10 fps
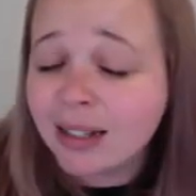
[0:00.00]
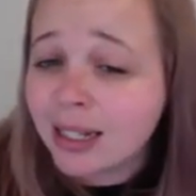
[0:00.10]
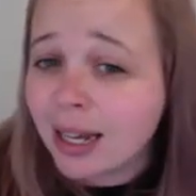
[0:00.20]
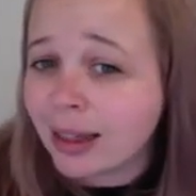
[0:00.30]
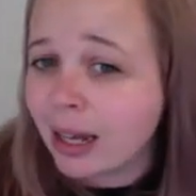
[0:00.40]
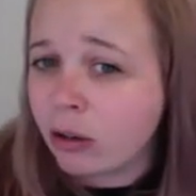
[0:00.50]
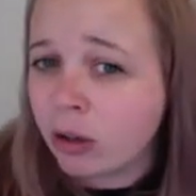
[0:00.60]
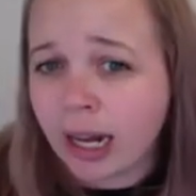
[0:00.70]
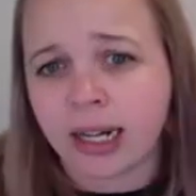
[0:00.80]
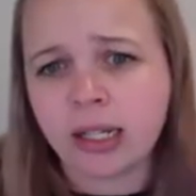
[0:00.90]
to get that
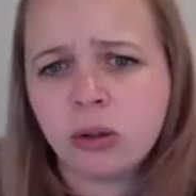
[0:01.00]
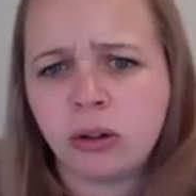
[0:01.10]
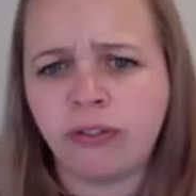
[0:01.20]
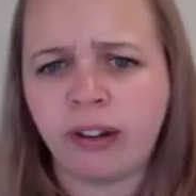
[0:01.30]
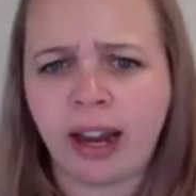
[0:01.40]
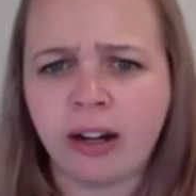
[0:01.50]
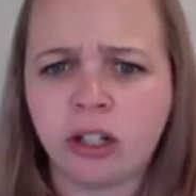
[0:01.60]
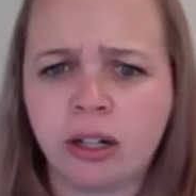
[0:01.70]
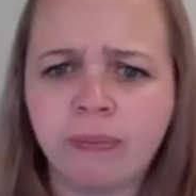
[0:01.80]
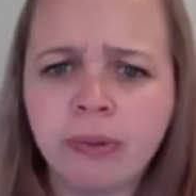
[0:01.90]
organic
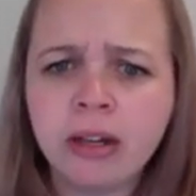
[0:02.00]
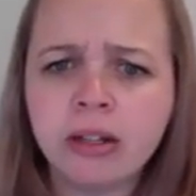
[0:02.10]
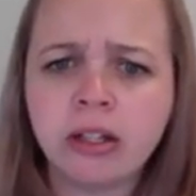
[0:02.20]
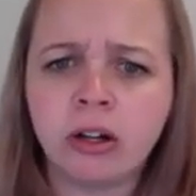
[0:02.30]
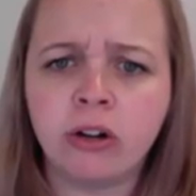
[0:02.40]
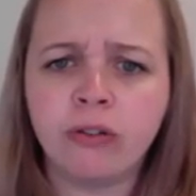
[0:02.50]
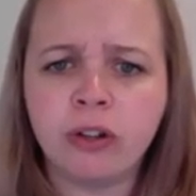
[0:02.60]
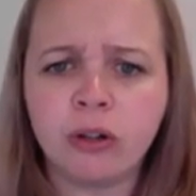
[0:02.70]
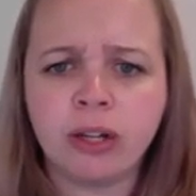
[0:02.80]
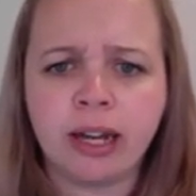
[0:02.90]
certification. So if
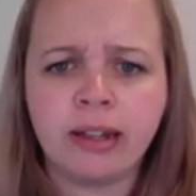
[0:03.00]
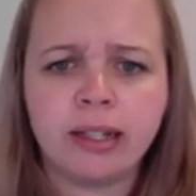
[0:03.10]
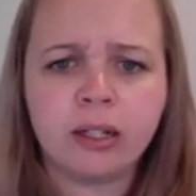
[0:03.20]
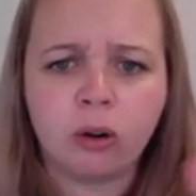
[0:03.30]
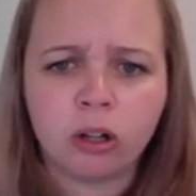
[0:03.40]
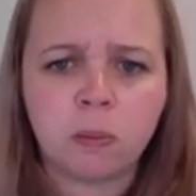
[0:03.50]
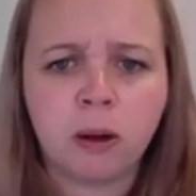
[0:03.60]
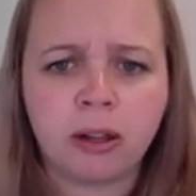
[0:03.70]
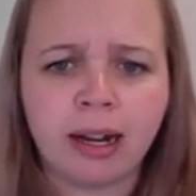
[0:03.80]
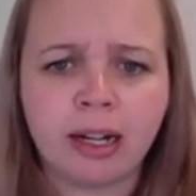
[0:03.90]
you get this
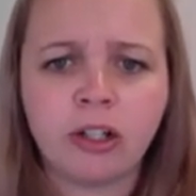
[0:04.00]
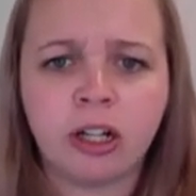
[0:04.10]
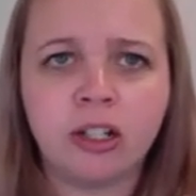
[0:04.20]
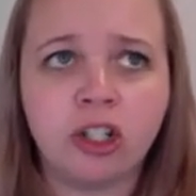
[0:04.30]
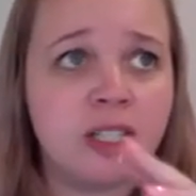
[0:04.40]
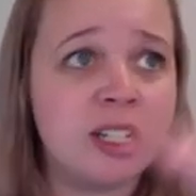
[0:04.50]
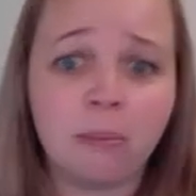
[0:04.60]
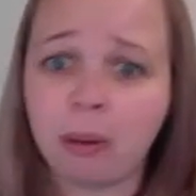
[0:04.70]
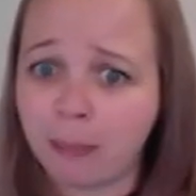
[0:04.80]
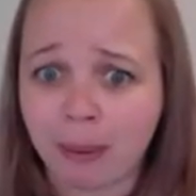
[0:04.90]
cross-pollination just done
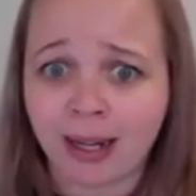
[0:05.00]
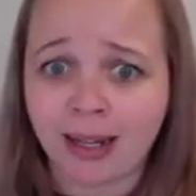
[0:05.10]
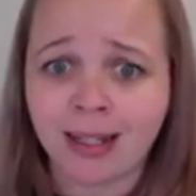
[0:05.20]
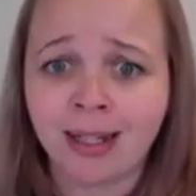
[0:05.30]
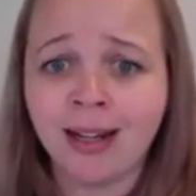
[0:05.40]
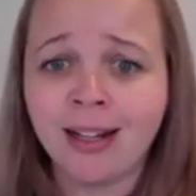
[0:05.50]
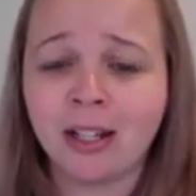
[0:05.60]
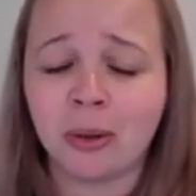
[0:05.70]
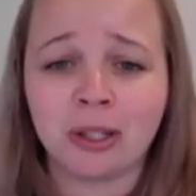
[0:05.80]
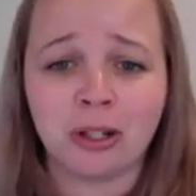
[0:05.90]
by bees,
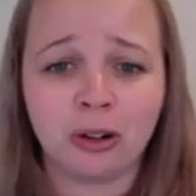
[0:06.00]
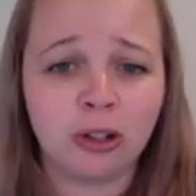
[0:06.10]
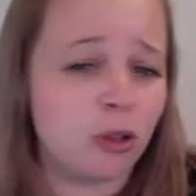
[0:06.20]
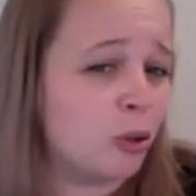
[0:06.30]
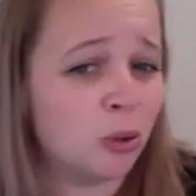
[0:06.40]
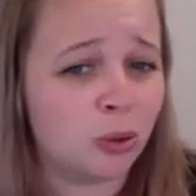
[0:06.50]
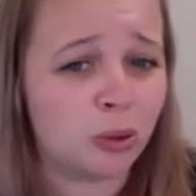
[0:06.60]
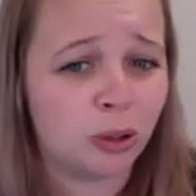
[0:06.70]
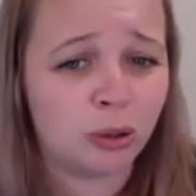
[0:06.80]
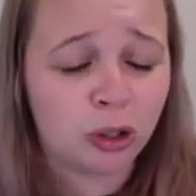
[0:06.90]
so it's not
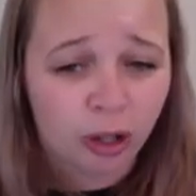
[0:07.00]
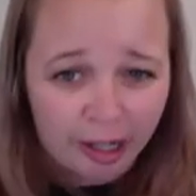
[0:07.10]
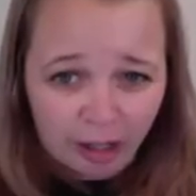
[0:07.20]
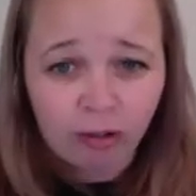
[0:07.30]
you're trying to